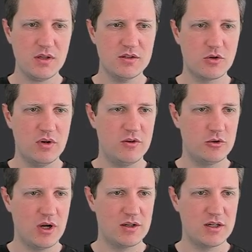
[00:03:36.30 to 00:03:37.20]
So if you
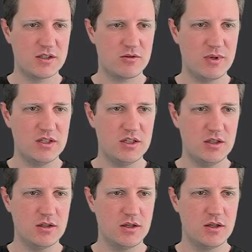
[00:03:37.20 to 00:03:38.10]
run lines
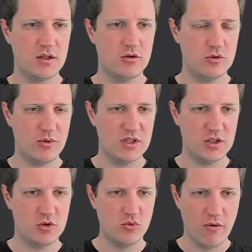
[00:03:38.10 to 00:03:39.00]
20 to
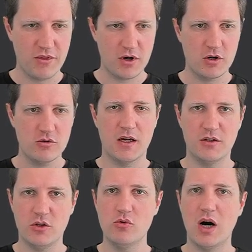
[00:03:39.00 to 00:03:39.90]
22 of the code, a
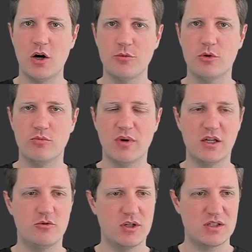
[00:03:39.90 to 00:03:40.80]
new output
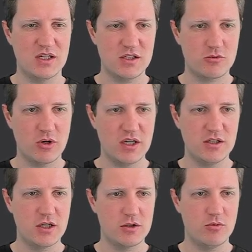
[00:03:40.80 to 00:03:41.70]
matrix is
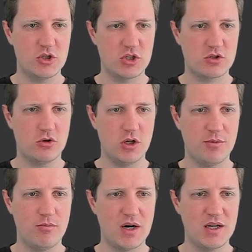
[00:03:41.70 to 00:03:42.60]
created, which is called
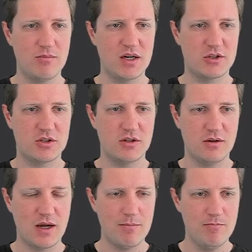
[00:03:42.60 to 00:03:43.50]

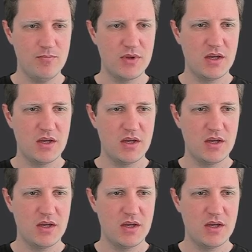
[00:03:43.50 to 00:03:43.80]
mymat_num.